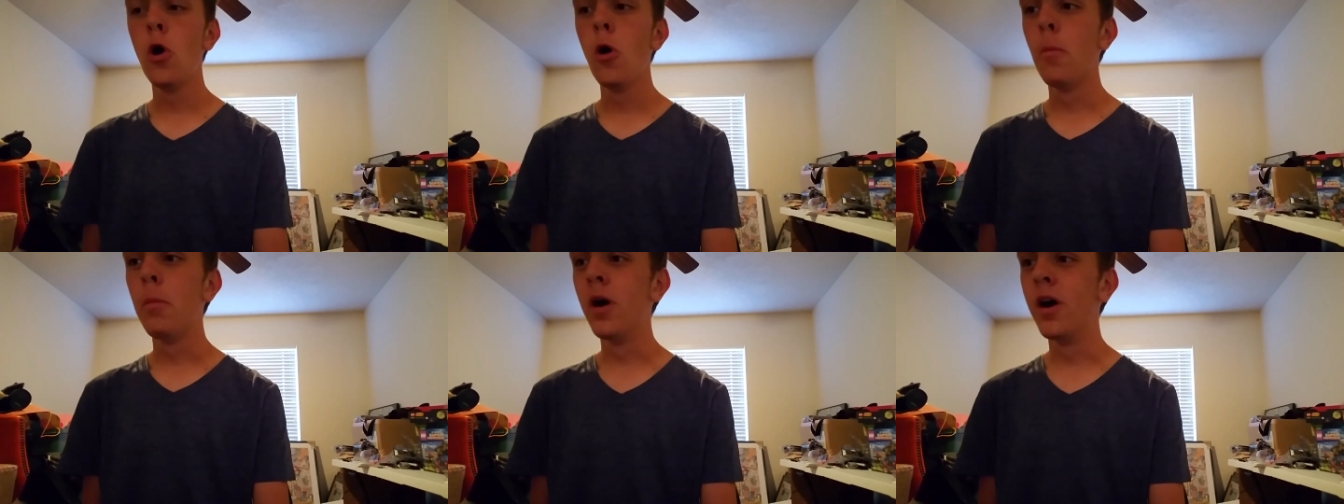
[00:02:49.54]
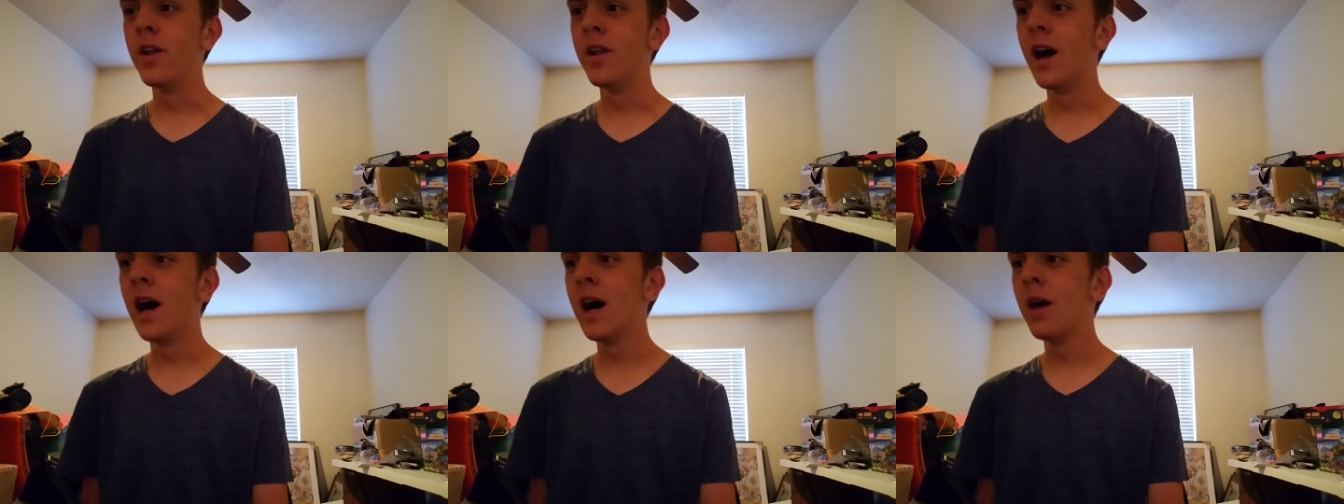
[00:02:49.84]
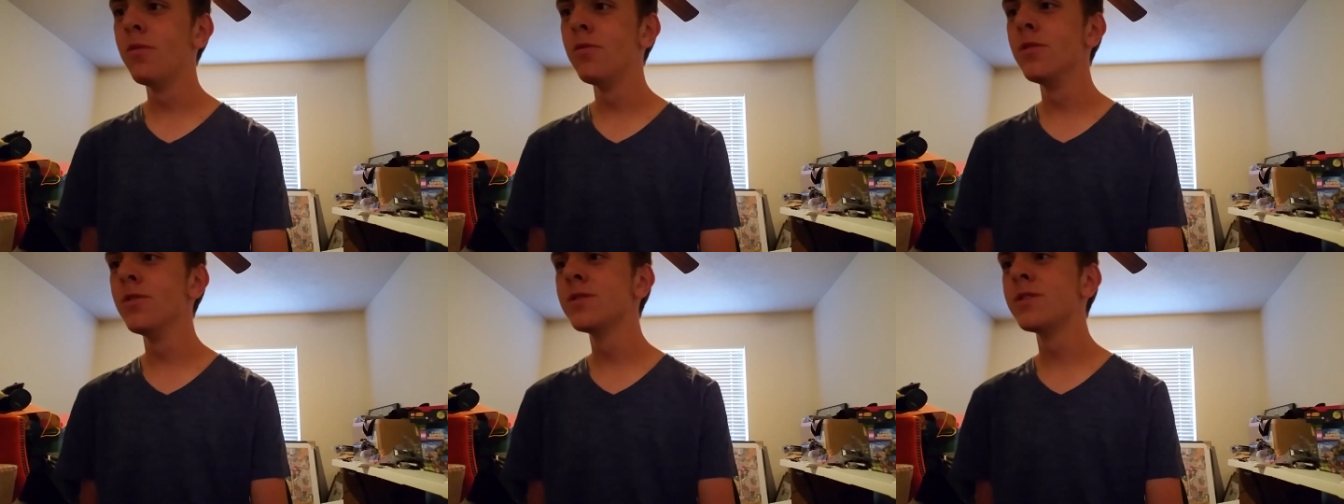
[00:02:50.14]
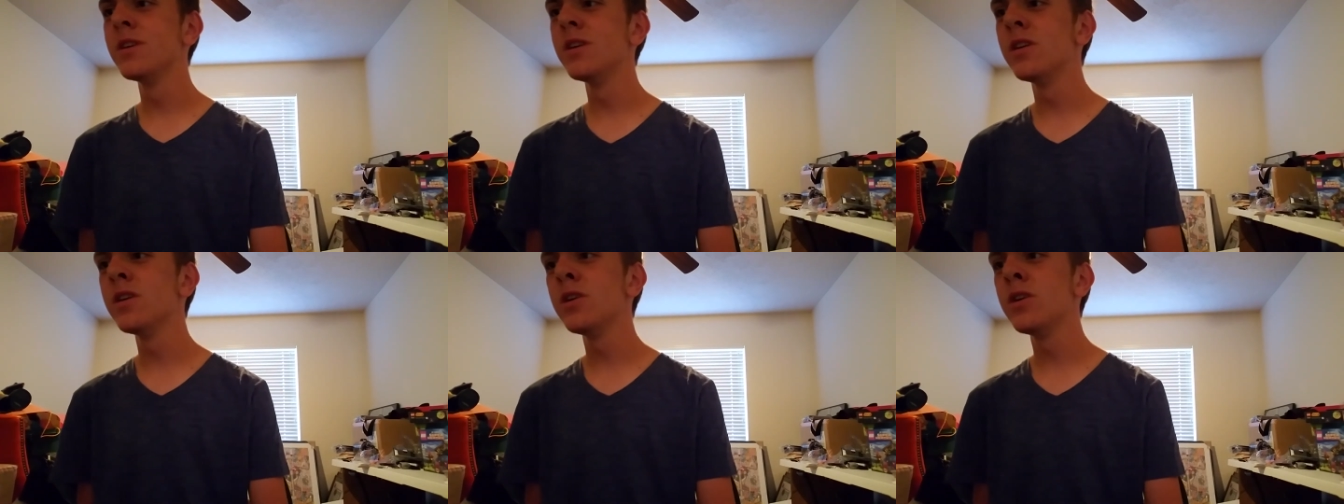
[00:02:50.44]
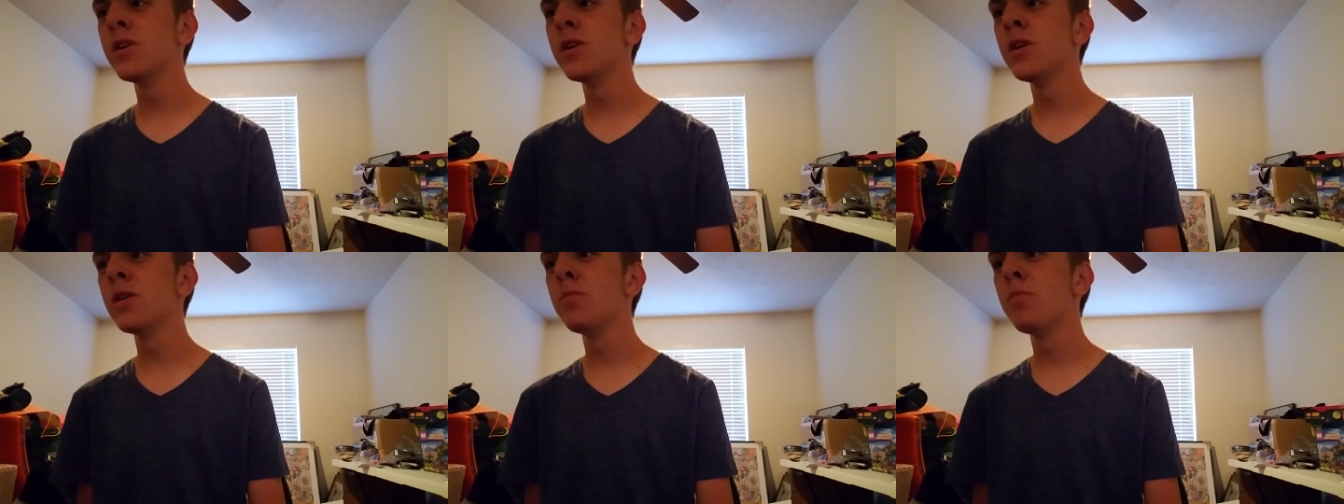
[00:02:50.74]
But I will
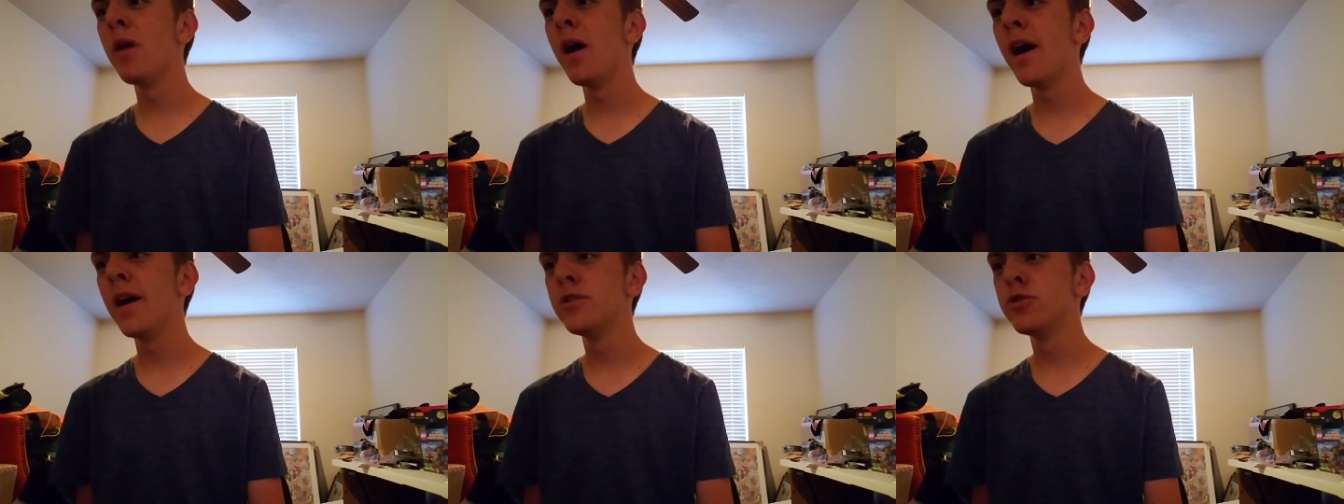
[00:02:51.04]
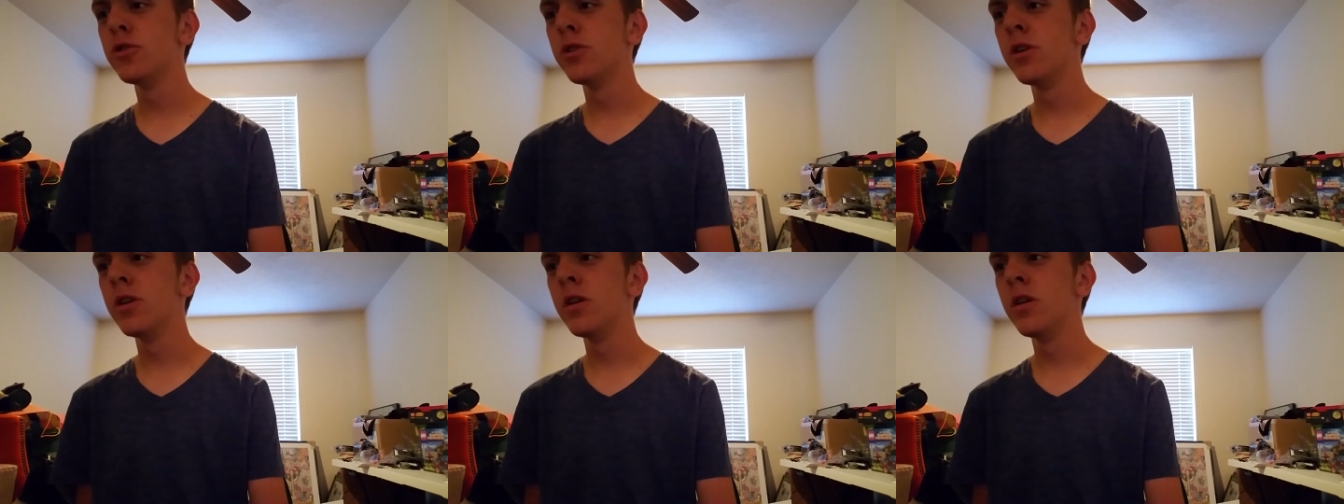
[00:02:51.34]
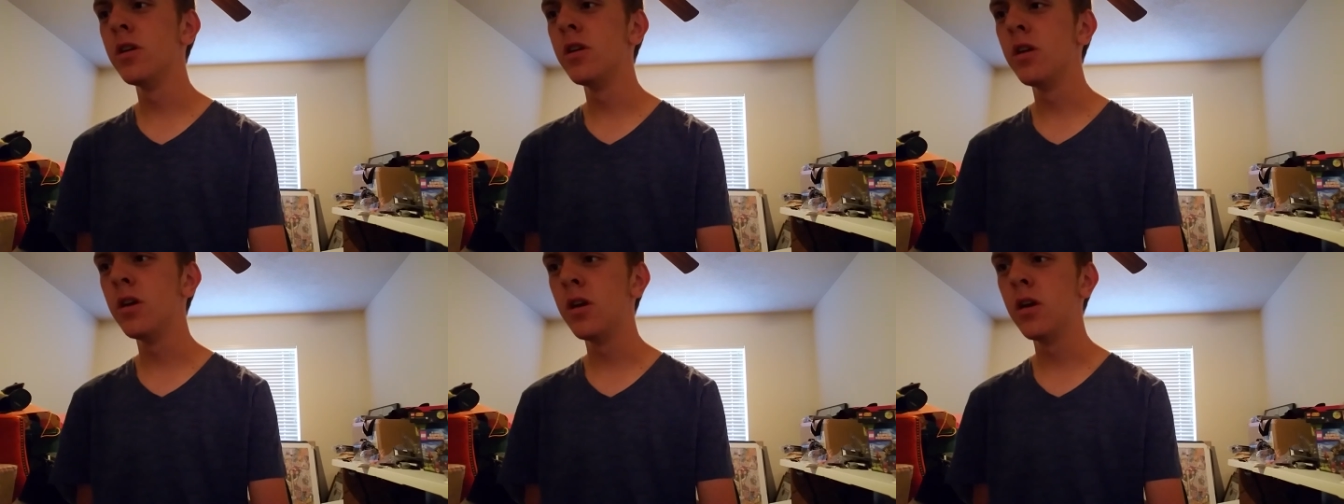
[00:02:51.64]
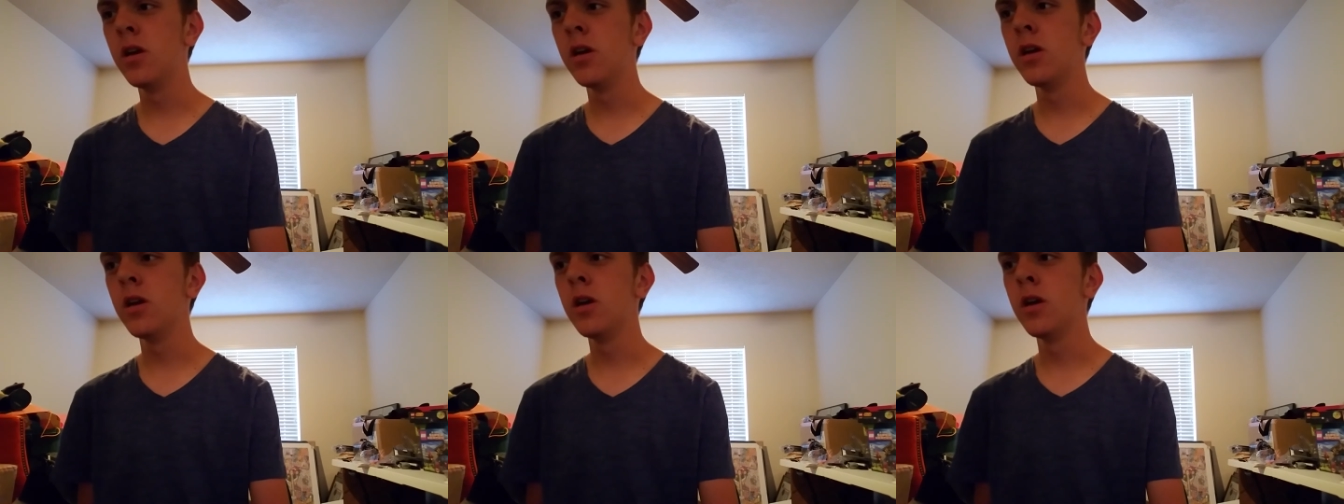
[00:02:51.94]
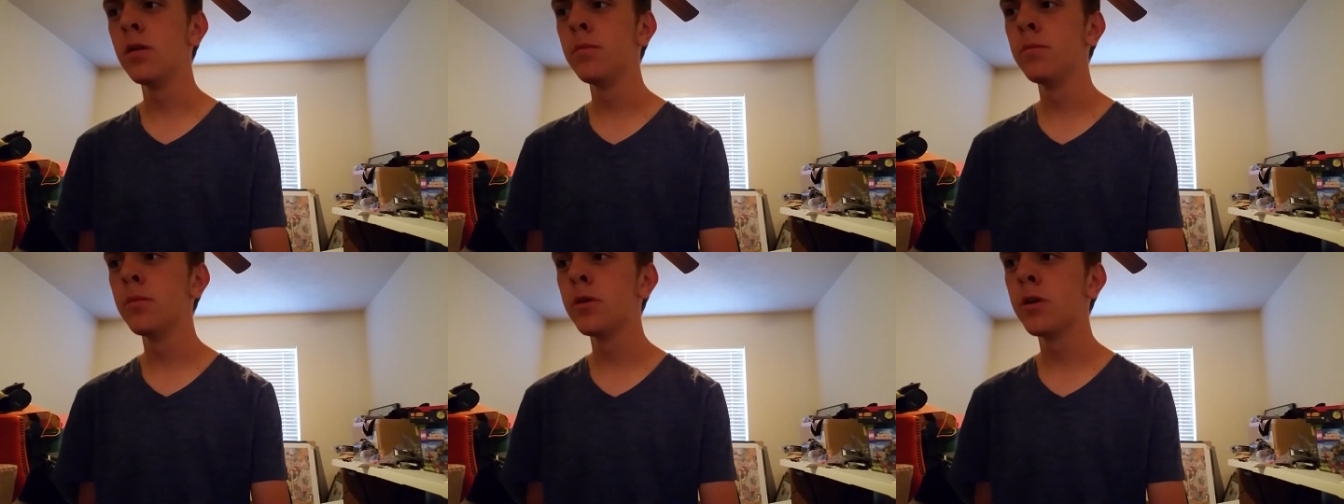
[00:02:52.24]
see my
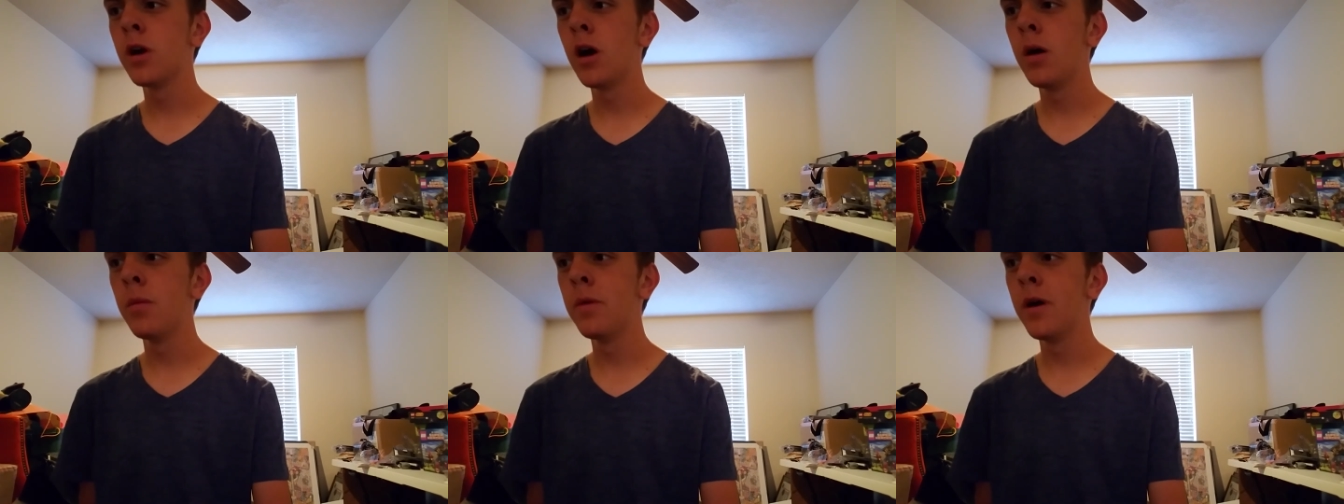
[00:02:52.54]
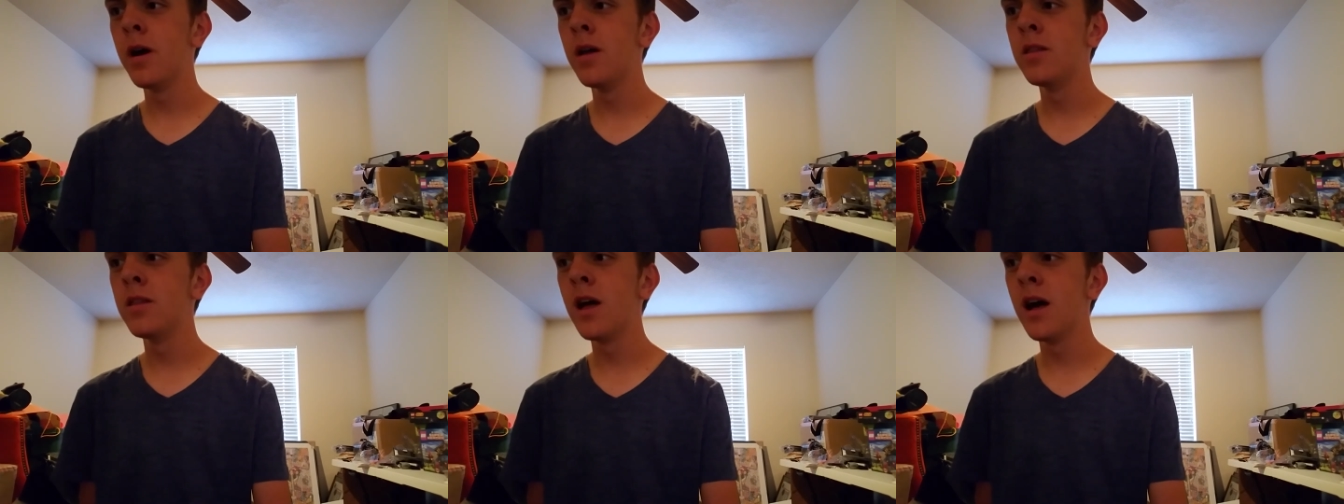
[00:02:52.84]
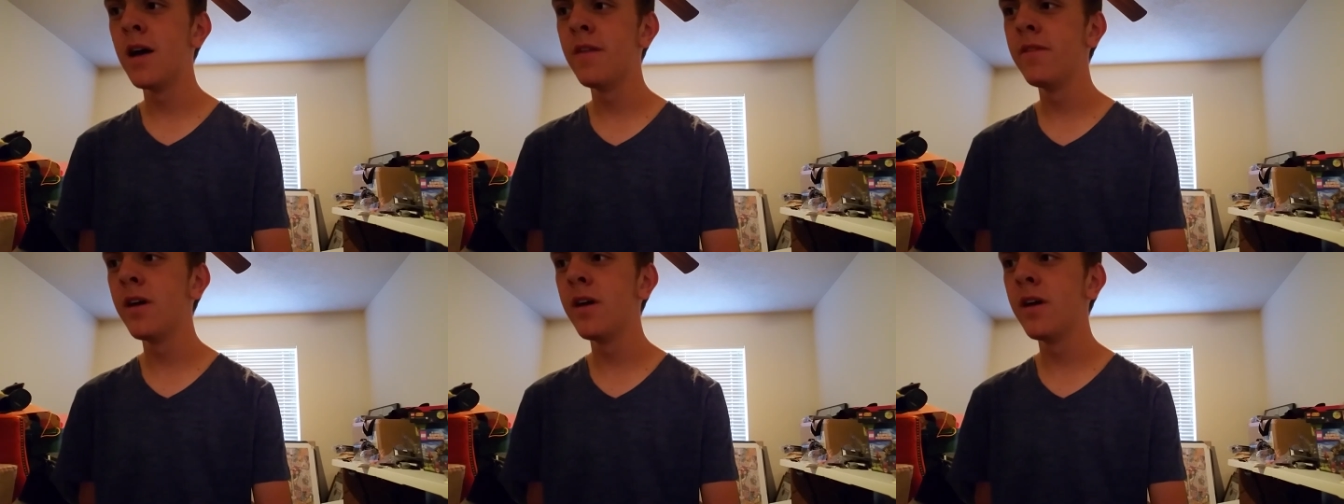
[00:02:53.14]
dream become a la